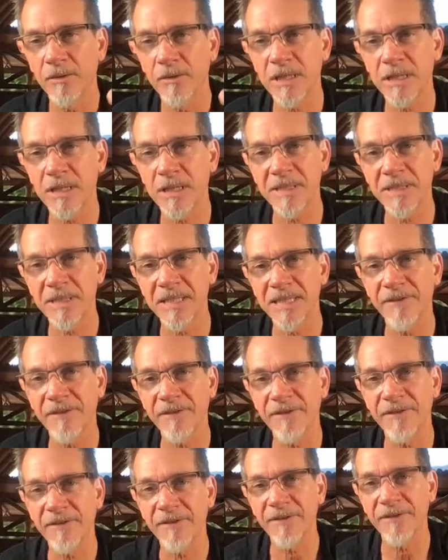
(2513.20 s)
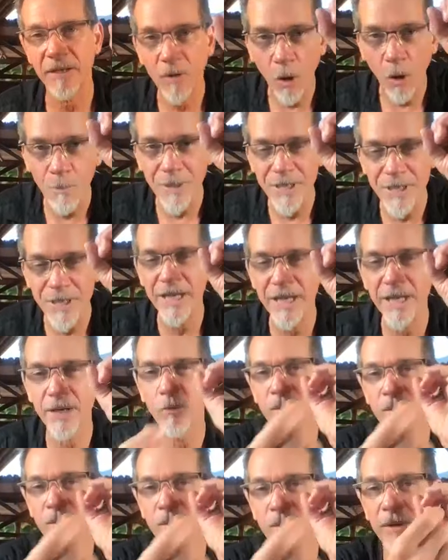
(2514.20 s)
there's a specific
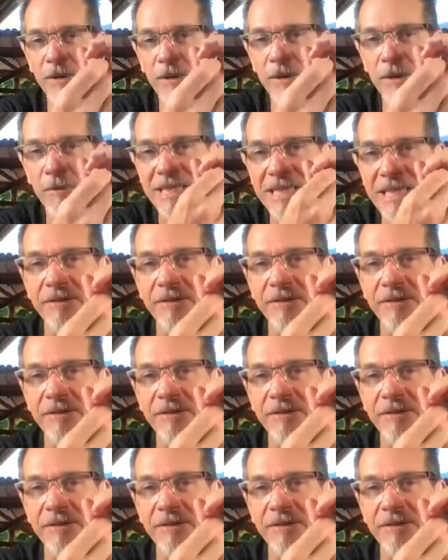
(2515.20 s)
opening where they